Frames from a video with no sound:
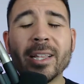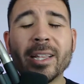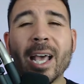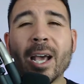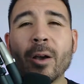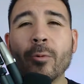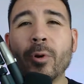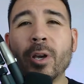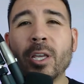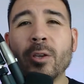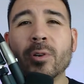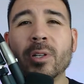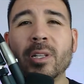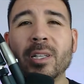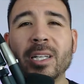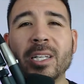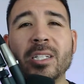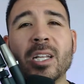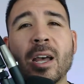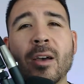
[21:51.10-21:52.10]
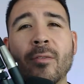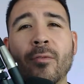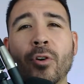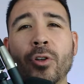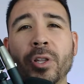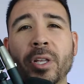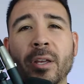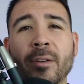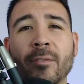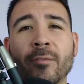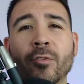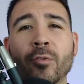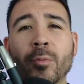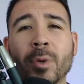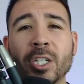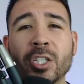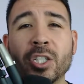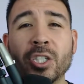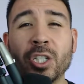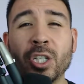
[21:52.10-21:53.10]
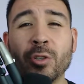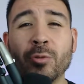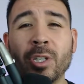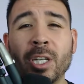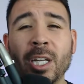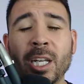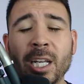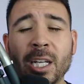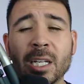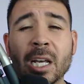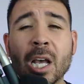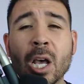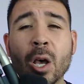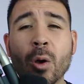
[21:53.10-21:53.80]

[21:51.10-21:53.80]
That way you at least have all the information you need